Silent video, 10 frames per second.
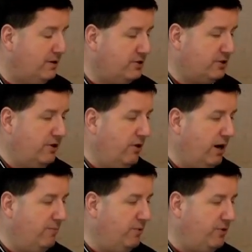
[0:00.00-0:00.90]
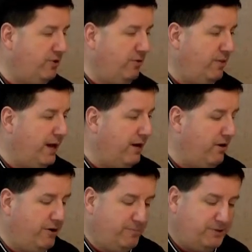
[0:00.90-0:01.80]
So no, I'm with you on that
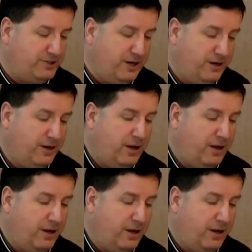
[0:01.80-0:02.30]
100%.